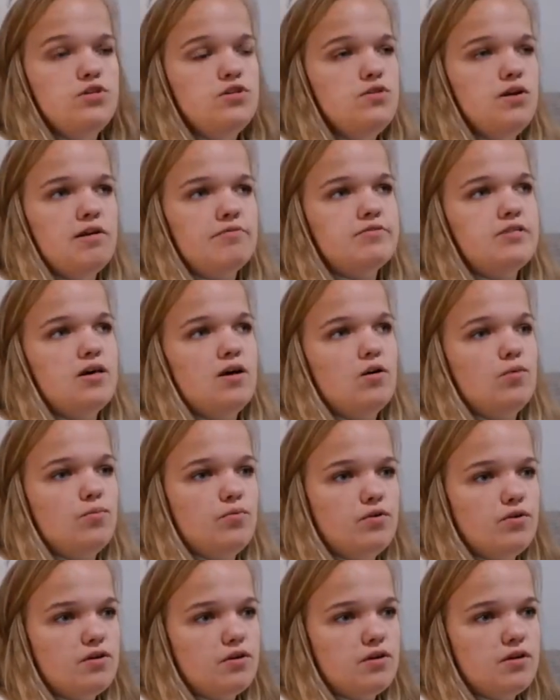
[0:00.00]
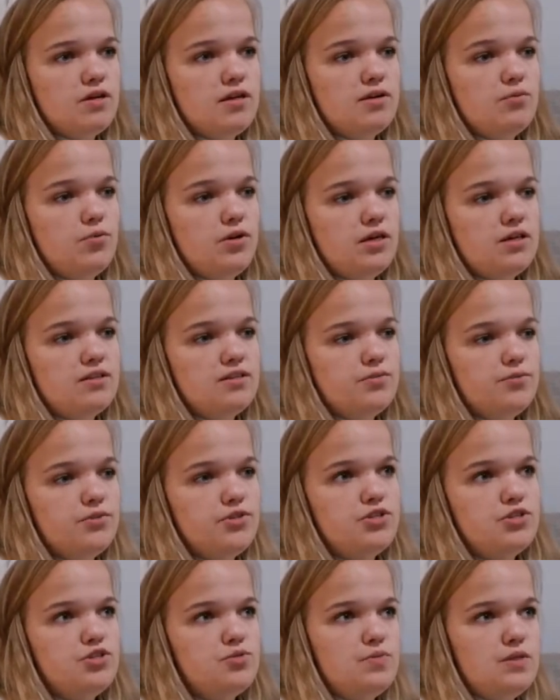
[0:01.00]
a mom herself? Her
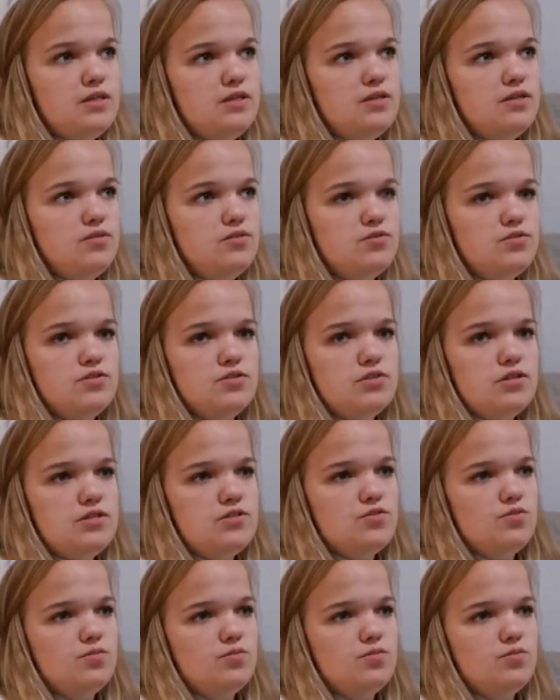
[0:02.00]
net worth is no joke